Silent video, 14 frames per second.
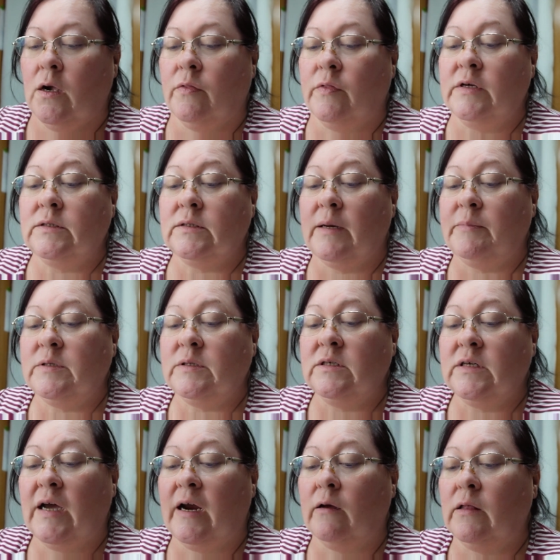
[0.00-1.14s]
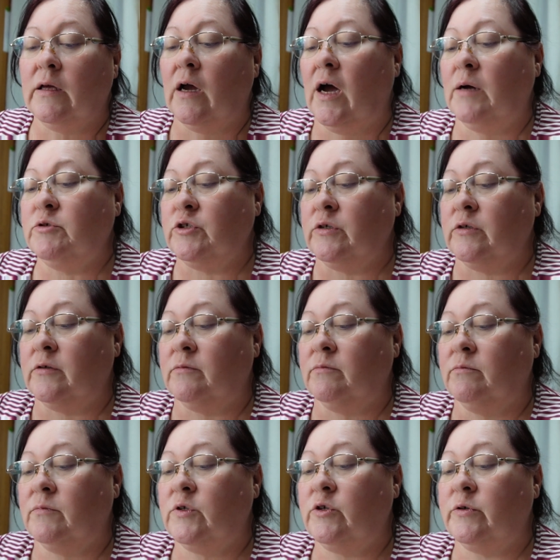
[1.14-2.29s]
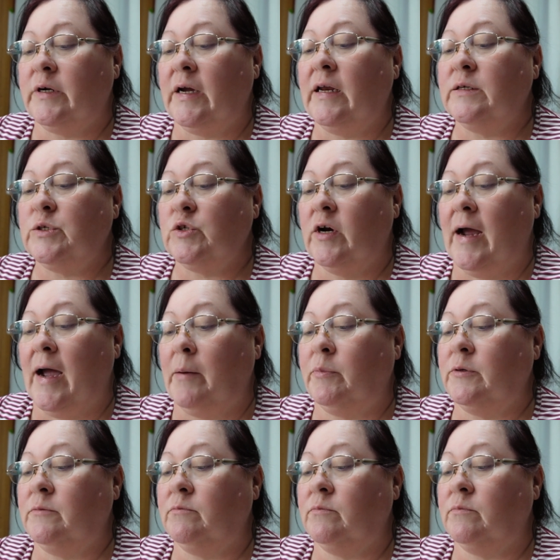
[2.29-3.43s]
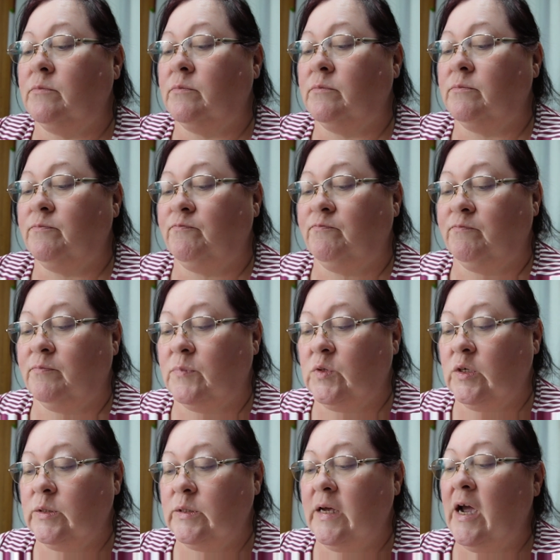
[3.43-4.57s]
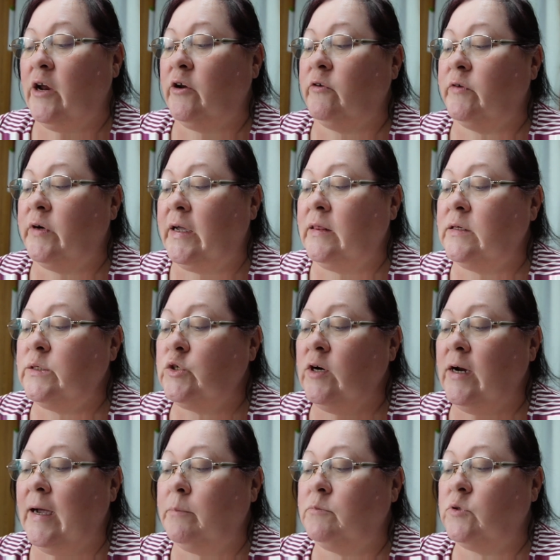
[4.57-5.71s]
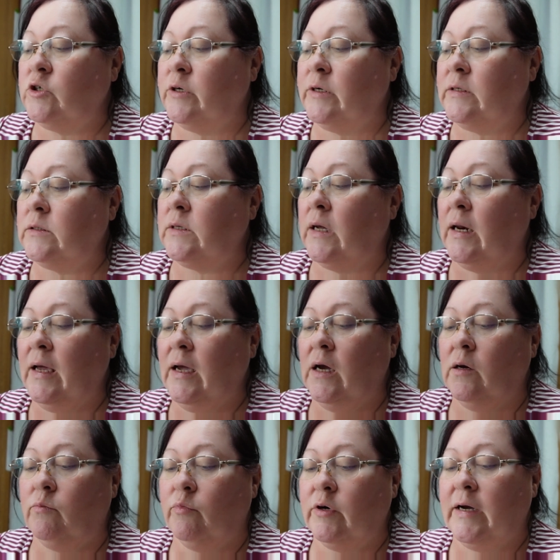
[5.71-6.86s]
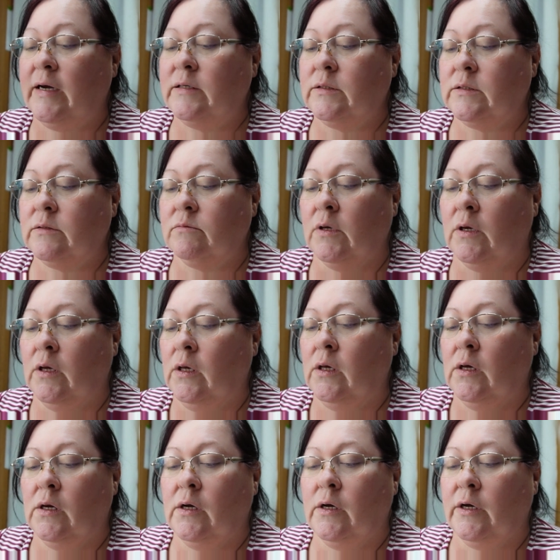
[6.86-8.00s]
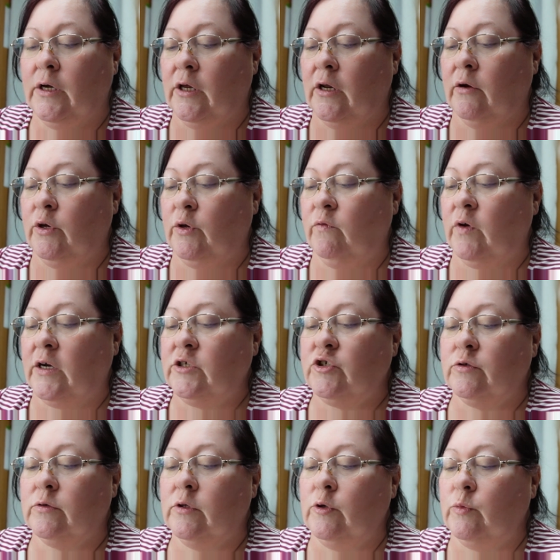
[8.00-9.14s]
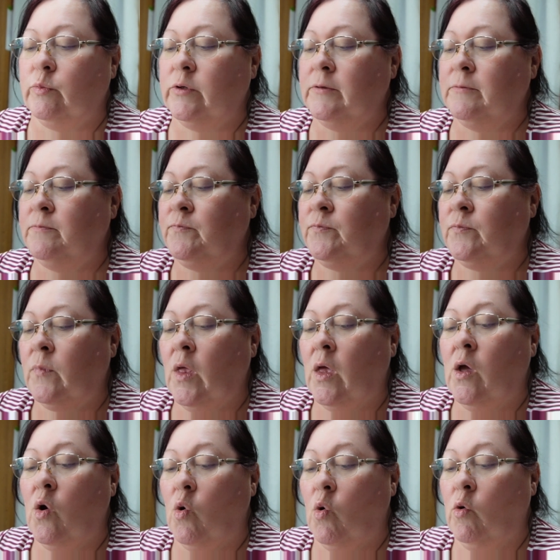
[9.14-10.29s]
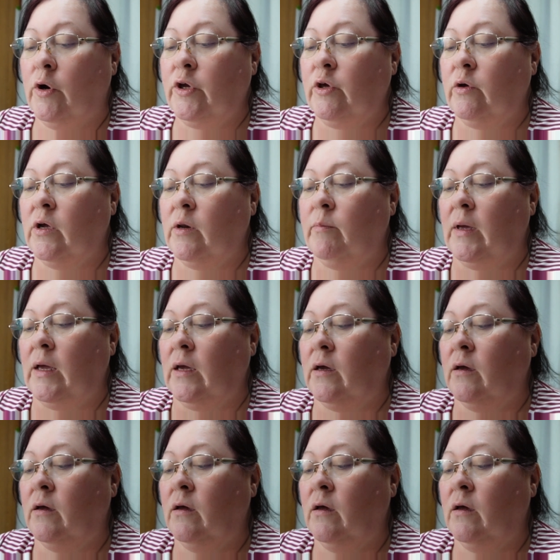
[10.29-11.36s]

This step is entirely optional. Create a strap. Tells you how to create the strap. Turn inside out, press, you've got your loop. Or you can make